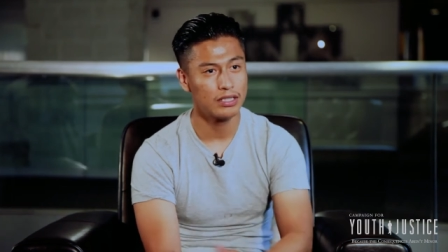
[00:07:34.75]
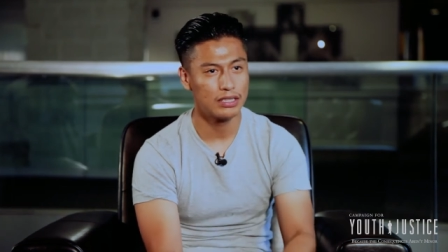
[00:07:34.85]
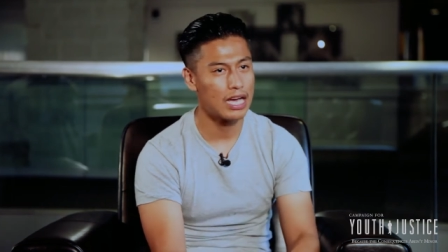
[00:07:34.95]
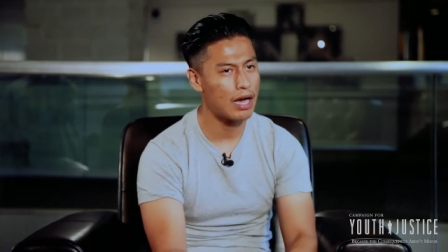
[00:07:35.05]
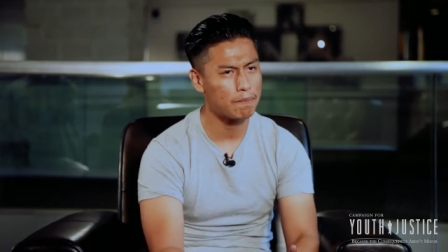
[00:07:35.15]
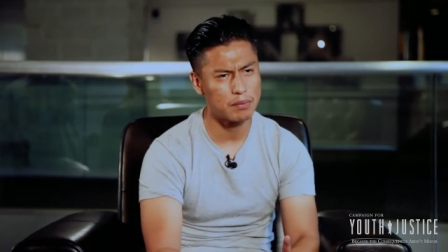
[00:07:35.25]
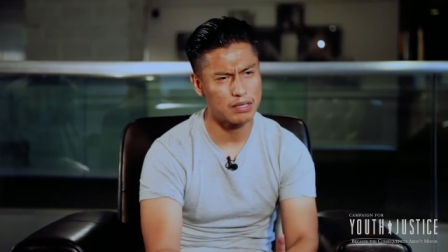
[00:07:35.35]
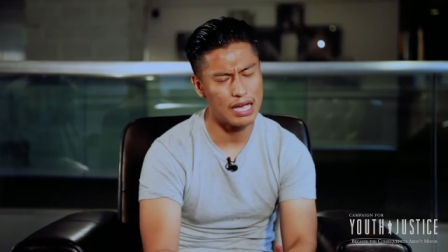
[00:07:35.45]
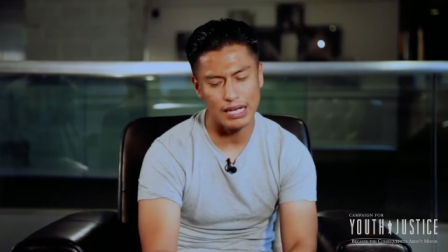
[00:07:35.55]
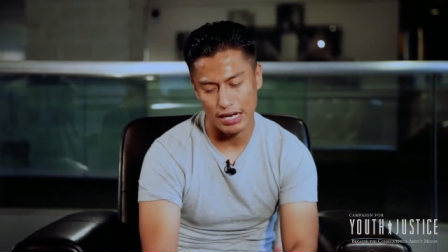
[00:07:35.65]
Now I'm,
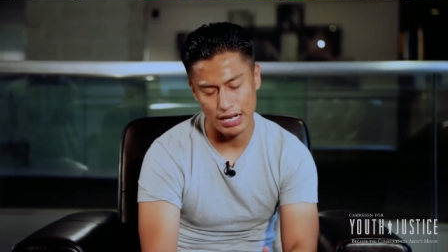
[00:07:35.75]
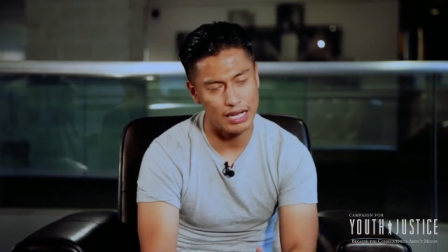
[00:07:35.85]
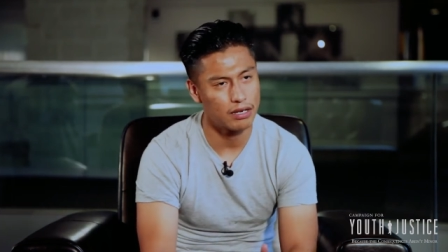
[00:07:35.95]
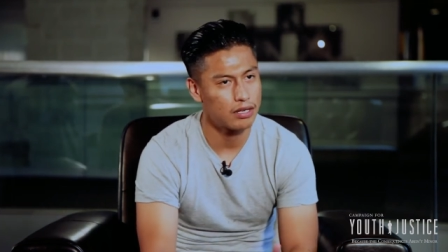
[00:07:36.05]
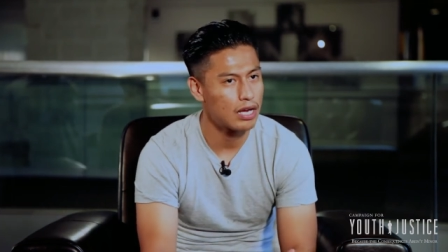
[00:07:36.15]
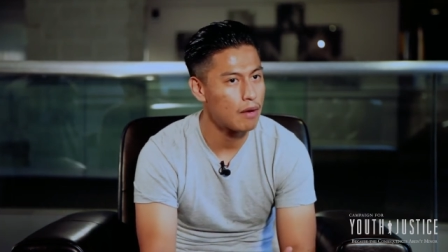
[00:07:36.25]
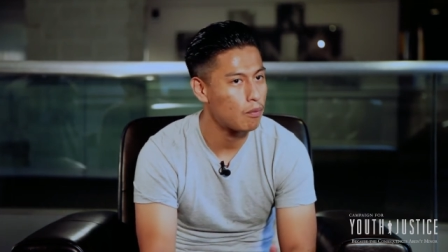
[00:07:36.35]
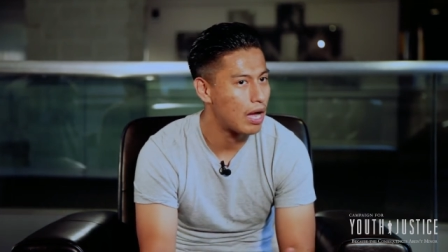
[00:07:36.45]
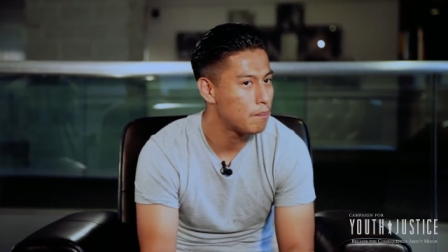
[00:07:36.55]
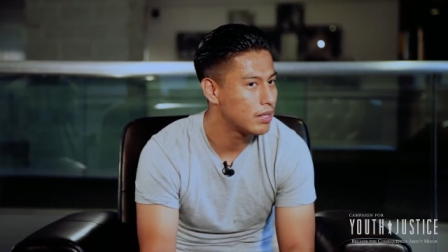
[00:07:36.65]
I got, I,
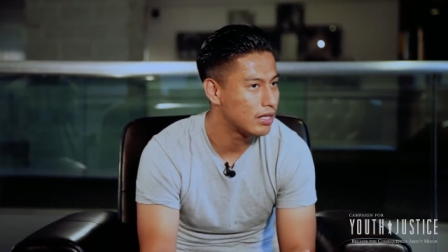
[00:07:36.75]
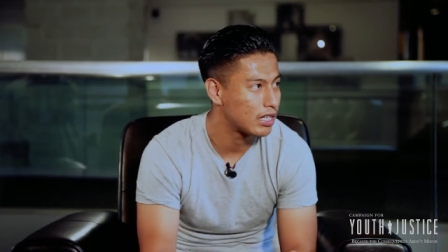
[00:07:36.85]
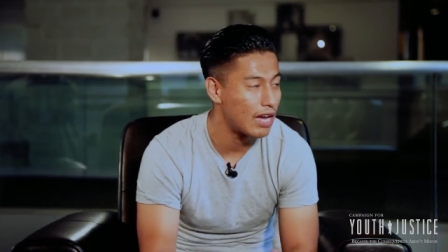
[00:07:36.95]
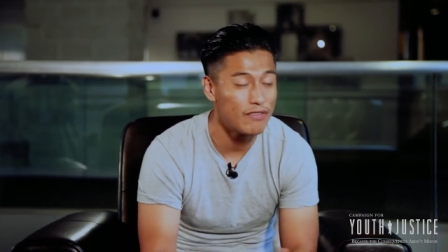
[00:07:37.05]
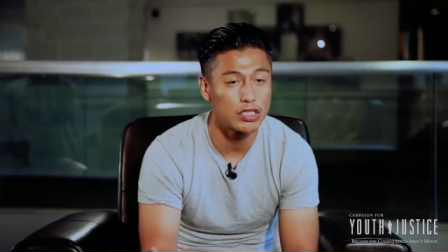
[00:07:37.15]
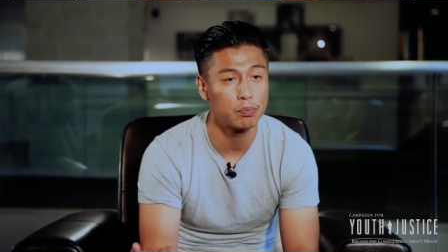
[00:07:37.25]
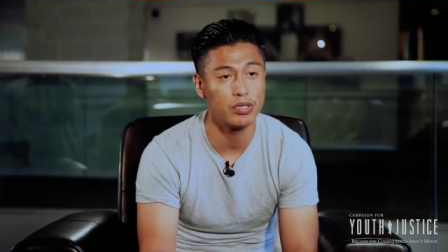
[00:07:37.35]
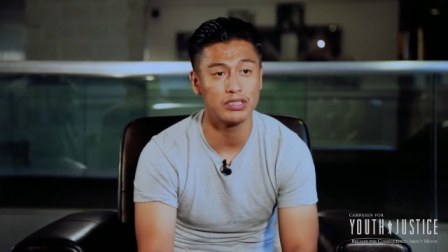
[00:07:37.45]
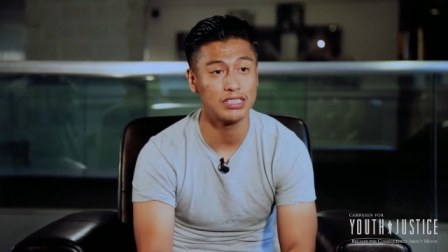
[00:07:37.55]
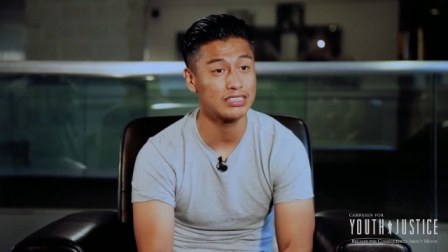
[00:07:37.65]
I, have been, I've
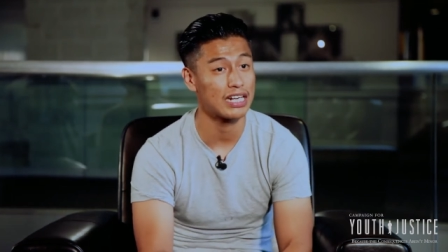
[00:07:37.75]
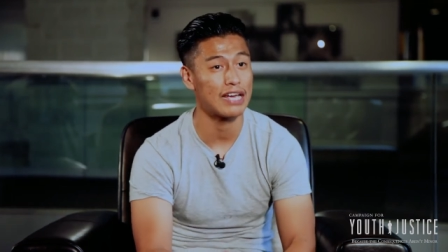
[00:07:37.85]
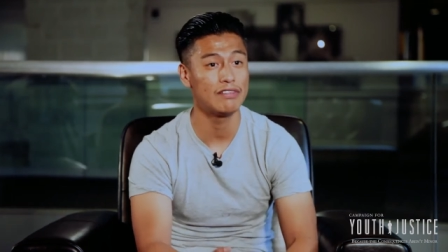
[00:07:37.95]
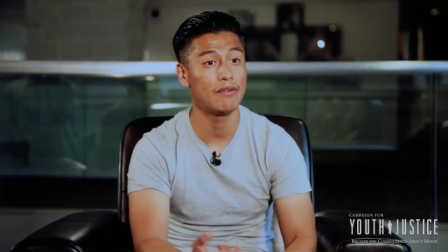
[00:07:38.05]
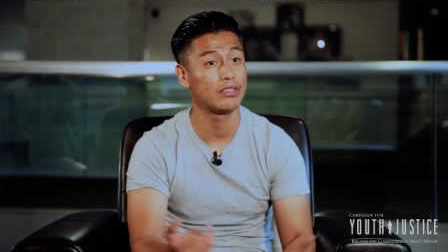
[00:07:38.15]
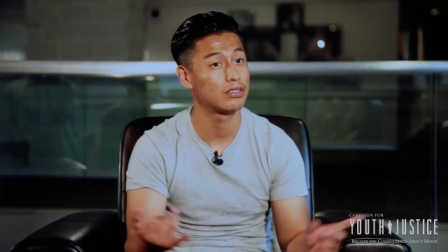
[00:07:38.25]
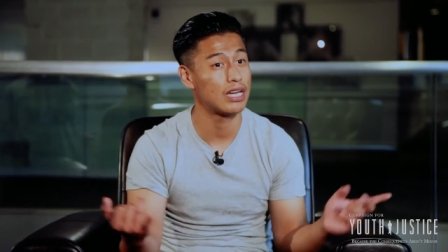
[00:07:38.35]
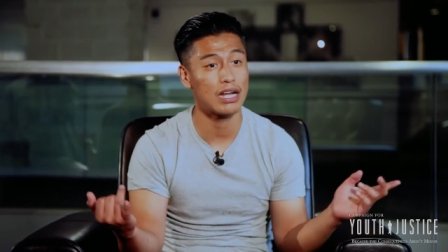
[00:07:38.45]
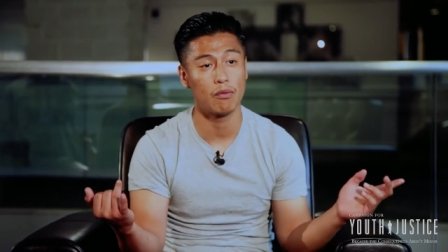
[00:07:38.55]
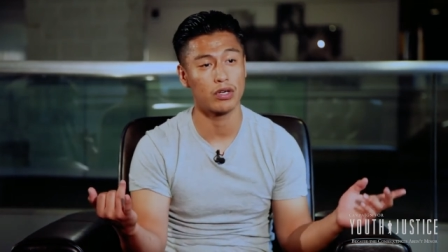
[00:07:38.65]
experienced things that I never
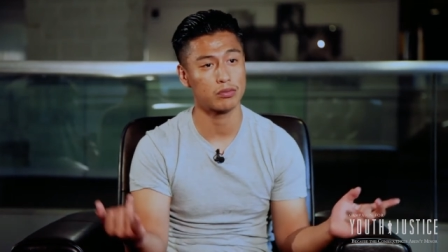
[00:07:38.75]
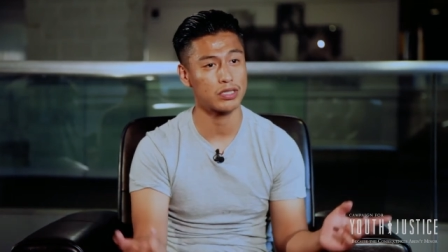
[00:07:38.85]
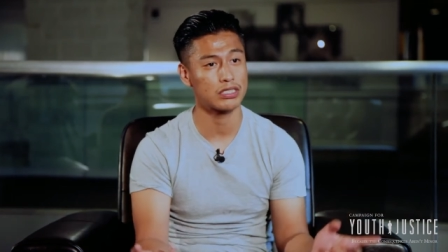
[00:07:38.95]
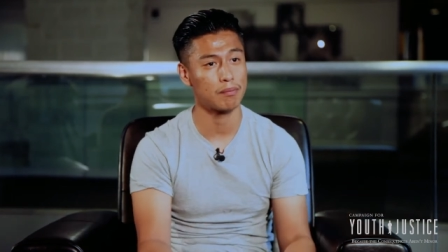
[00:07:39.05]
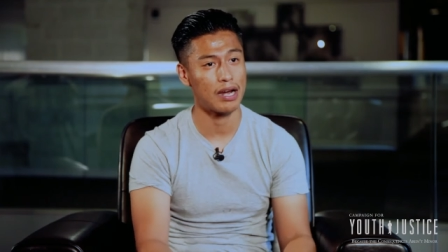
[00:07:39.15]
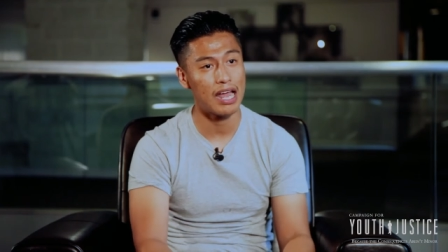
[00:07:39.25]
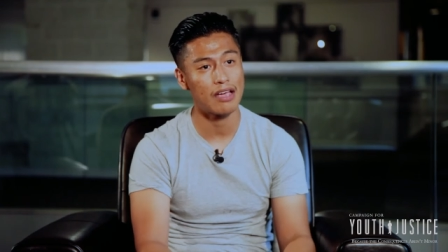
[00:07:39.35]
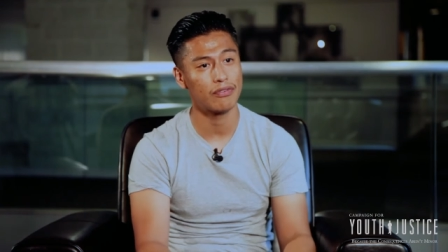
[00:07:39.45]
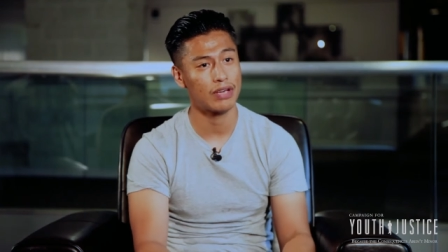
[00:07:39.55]
thought I would experience in my life.